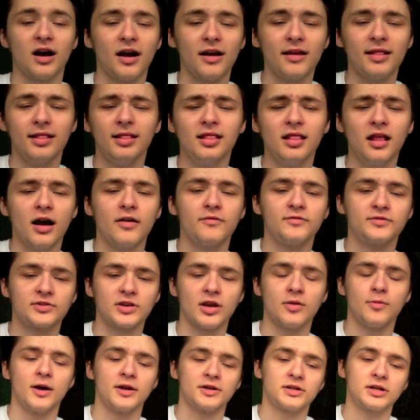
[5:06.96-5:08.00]
I love
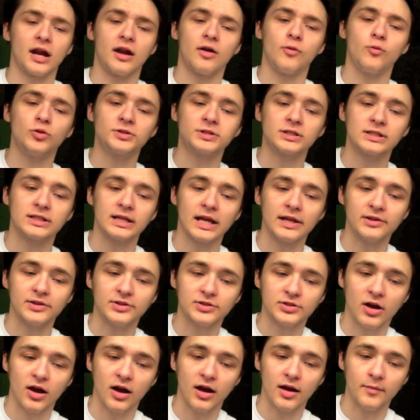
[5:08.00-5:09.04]
so much, and I wanted to take the
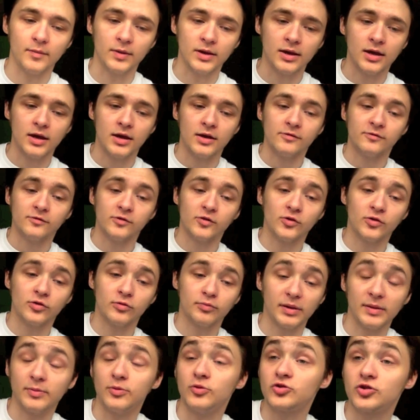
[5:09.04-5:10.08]
time for
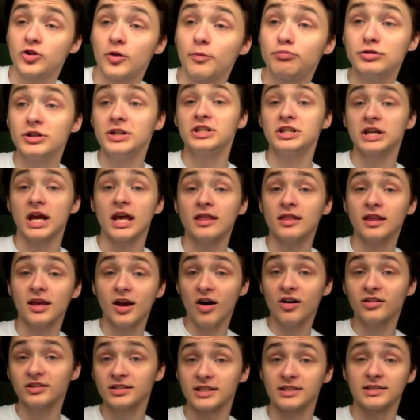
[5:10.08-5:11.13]
people to appreciate the
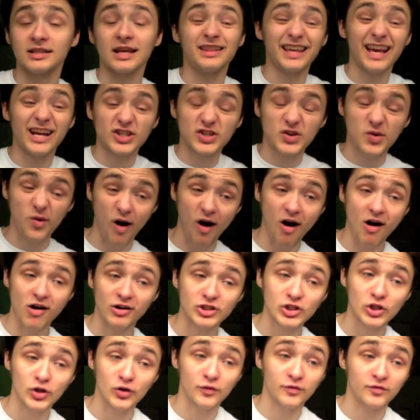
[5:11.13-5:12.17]
artist and the actual
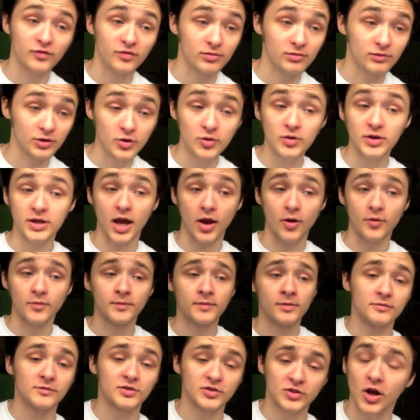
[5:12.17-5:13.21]
art of Yu-Gi-Oh!
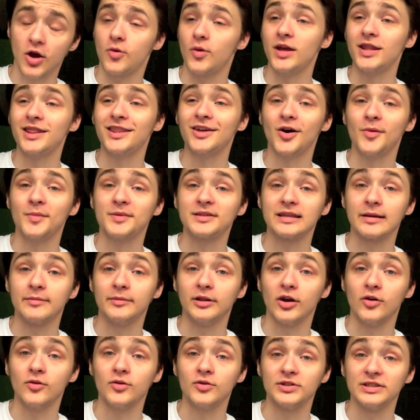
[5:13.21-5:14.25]
So, in the comments down
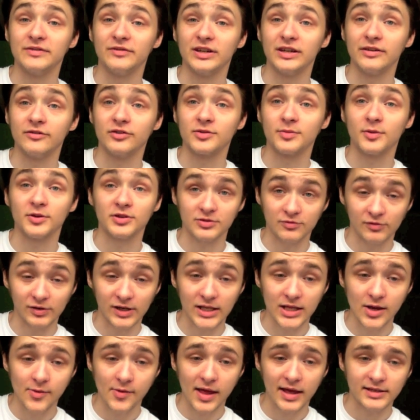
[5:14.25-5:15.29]
below, as a video response,
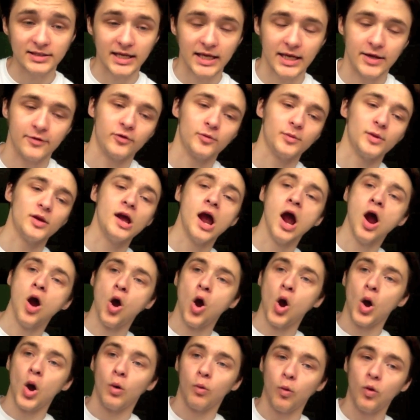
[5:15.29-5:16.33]
really like to hear from you.
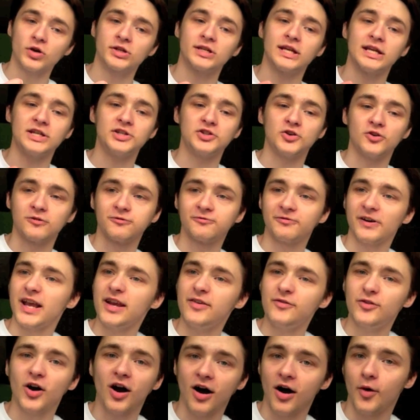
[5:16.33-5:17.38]
What is your
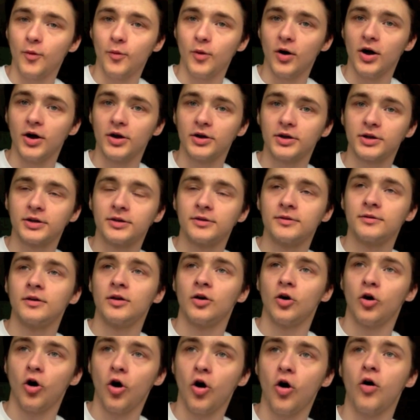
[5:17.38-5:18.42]
favourite artwork
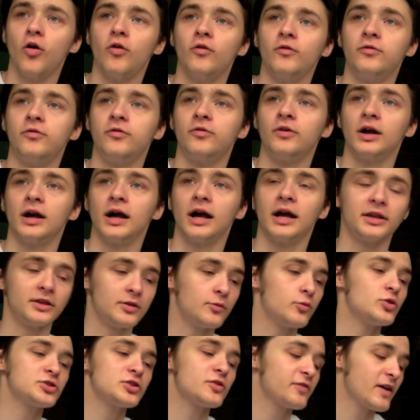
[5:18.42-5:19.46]
of...
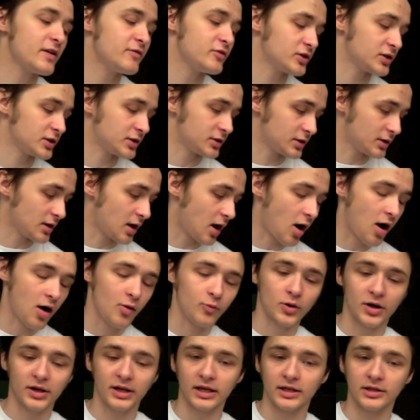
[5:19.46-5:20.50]
what's your favourite
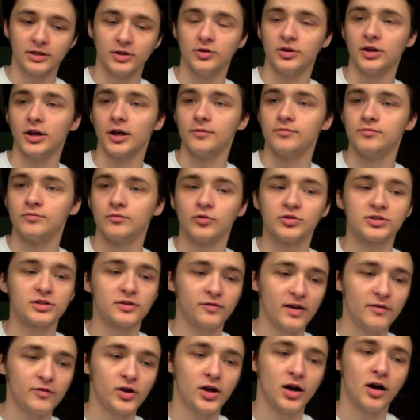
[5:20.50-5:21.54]
artwork in Yu-Gi-Oh? What's your
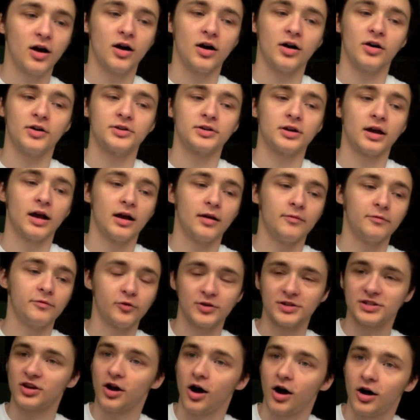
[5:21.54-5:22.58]
favourite card
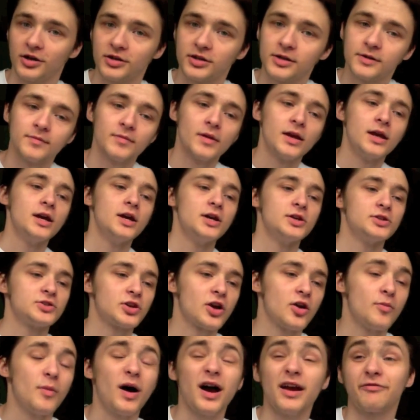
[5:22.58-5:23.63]
for its art?
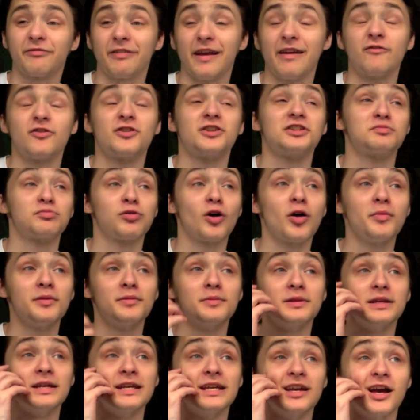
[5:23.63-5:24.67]
So my favourite is
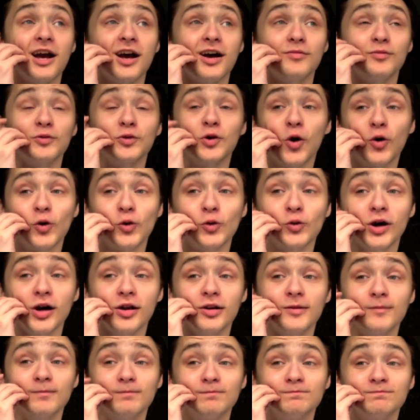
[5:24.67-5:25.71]
probably Goggle
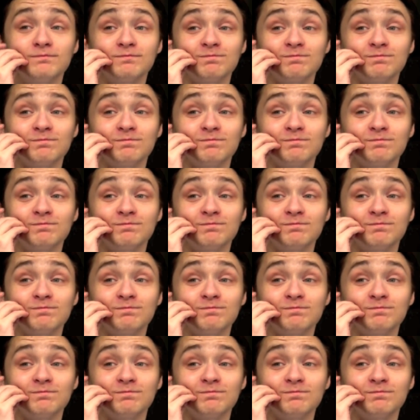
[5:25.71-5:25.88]
Golem.